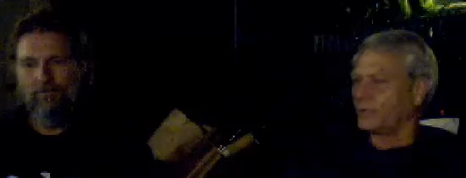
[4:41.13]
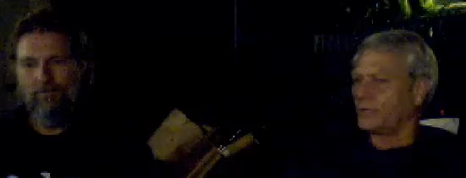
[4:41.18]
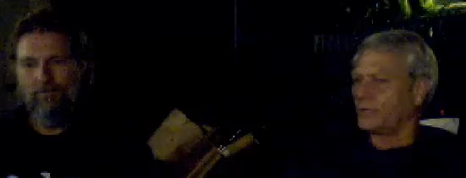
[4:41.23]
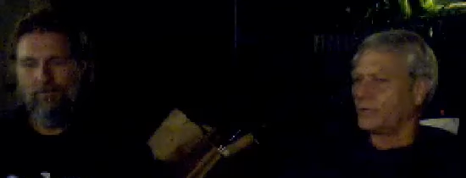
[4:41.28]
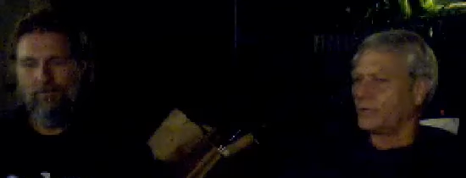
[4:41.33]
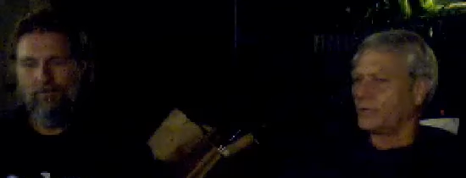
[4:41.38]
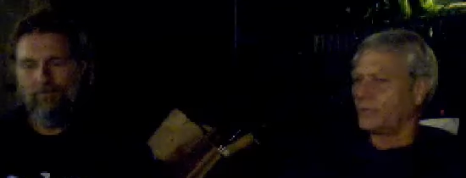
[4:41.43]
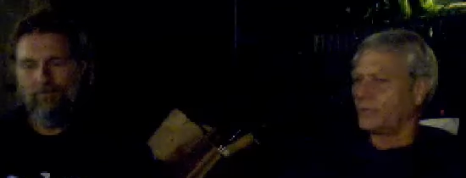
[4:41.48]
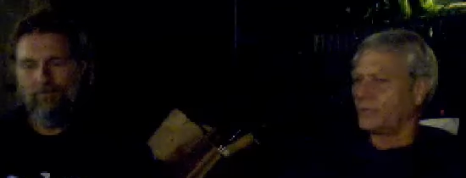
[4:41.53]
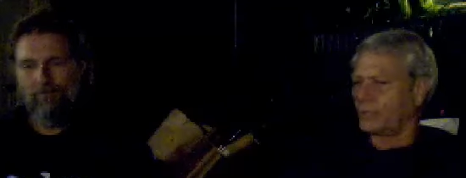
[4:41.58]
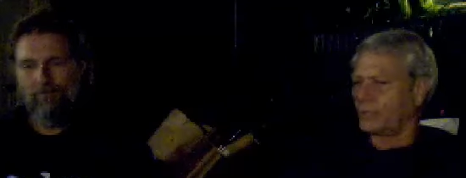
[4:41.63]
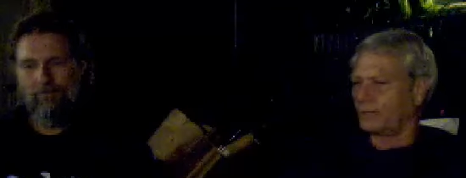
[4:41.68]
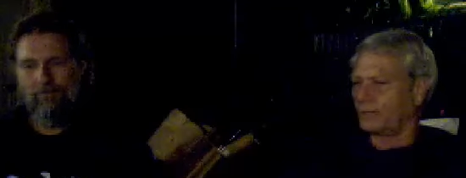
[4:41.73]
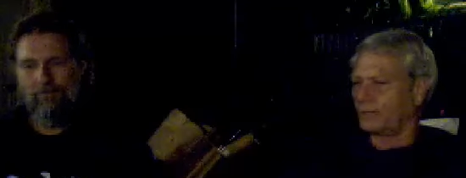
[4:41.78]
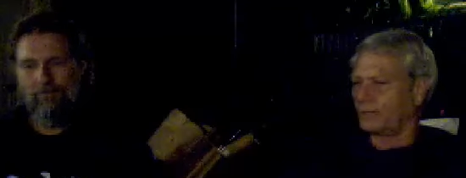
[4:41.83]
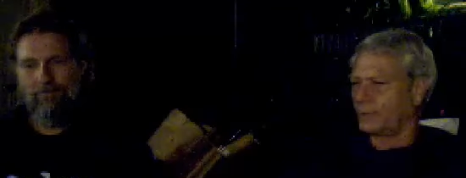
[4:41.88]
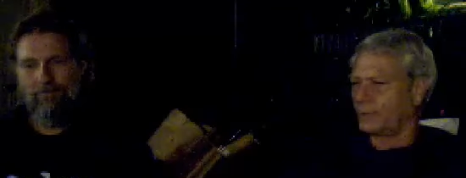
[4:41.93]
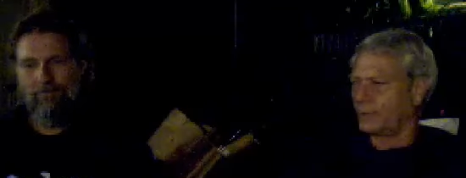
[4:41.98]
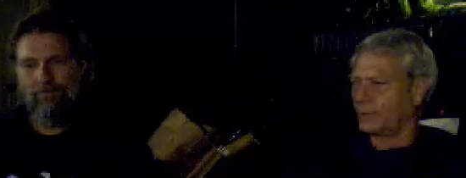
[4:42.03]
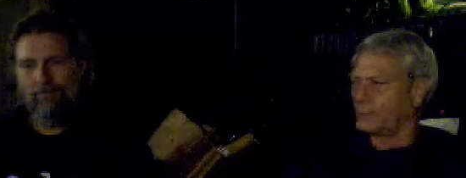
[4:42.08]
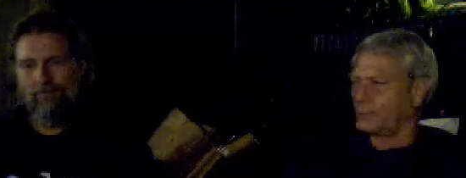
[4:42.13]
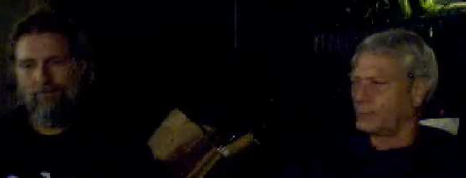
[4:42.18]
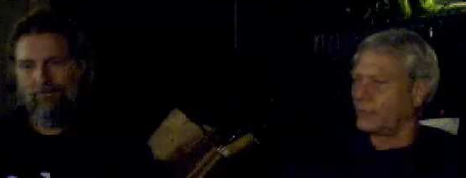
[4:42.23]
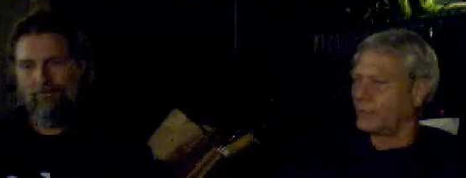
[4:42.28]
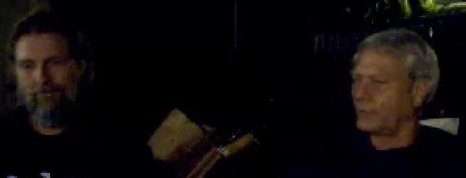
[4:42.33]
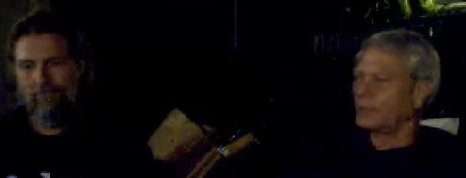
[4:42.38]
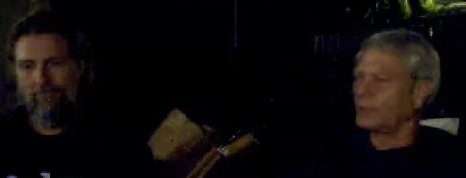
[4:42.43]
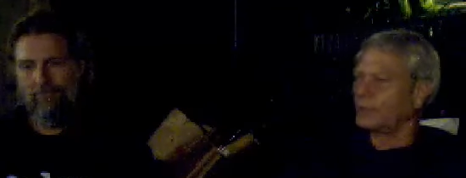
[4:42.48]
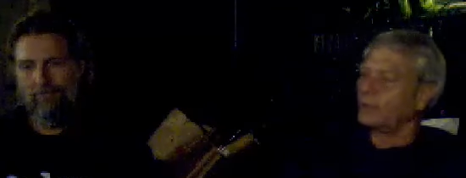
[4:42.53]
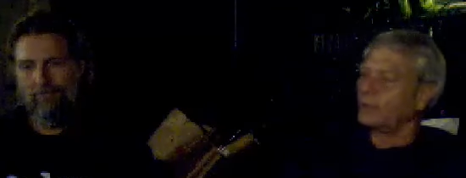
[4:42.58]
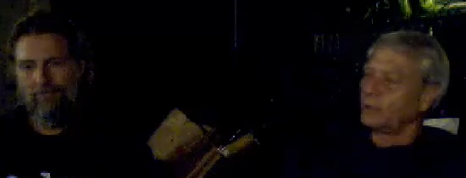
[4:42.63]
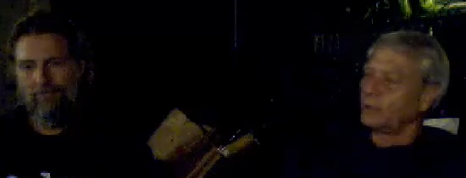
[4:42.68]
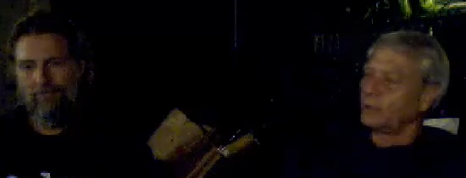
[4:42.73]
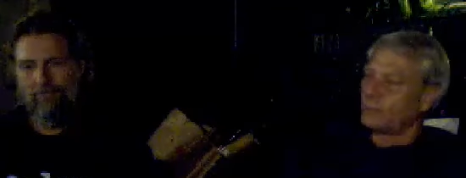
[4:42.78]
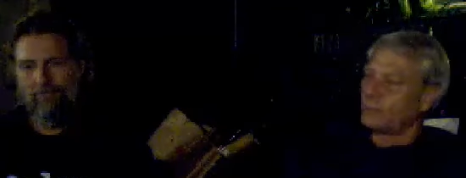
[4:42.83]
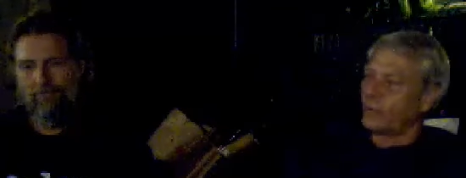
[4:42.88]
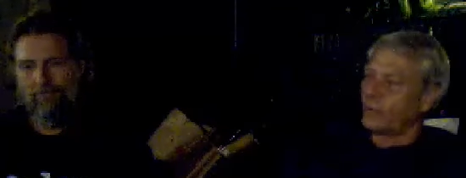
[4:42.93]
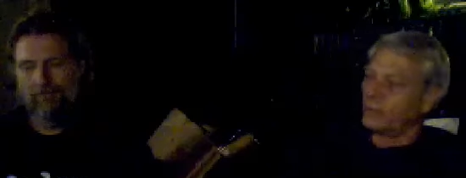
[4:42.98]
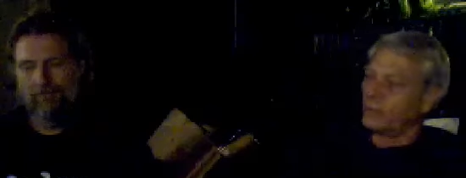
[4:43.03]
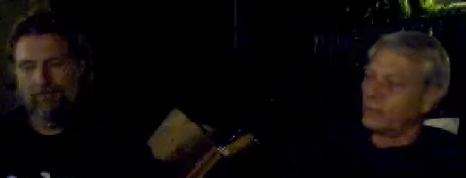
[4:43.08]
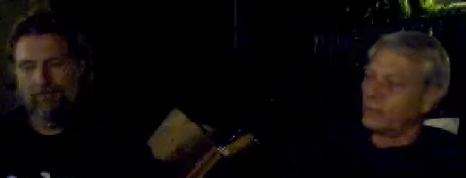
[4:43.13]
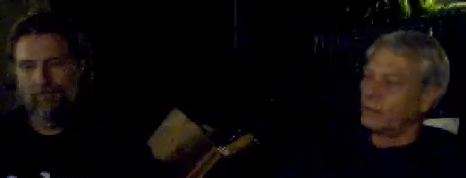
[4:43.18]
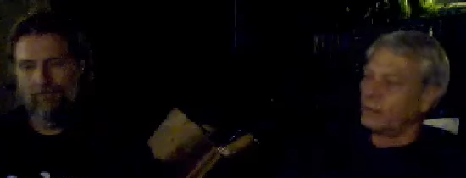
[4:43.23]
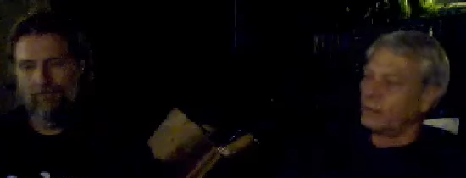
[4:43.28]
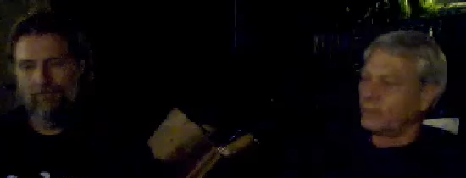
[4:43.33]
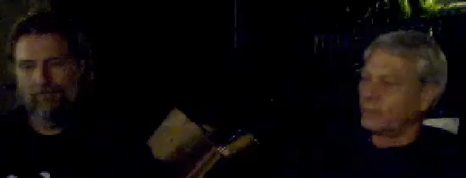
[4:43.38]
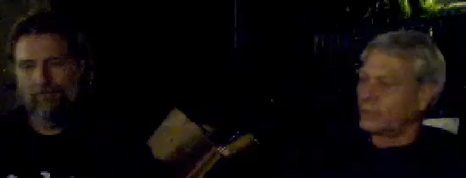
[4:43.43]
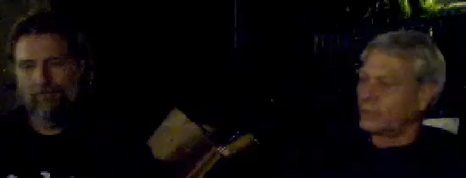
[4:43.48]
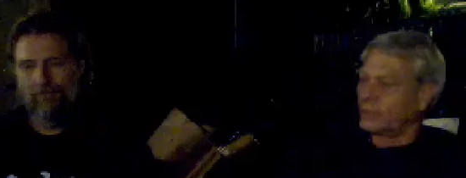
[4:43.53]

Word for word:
Speaker 1: I think they converted my truck loan